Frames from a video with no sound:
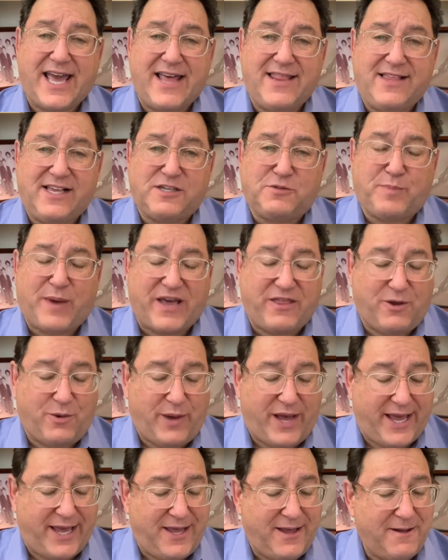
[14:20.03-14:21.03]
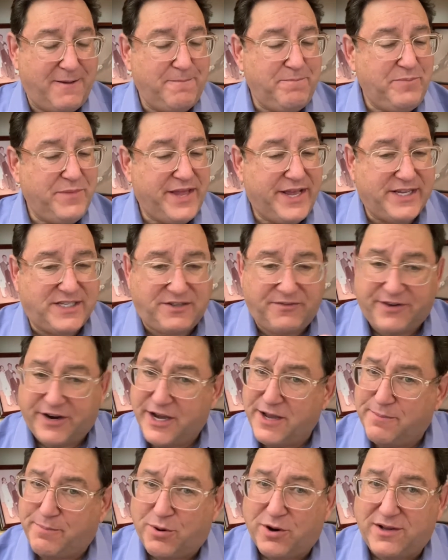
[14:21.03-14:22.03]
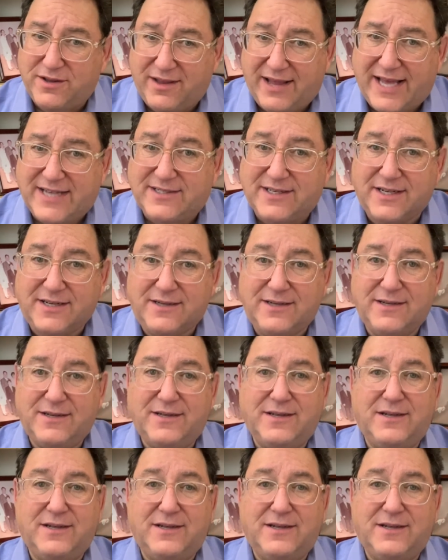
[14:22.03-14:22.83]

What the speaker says: And this, by the way, is a very important lesson.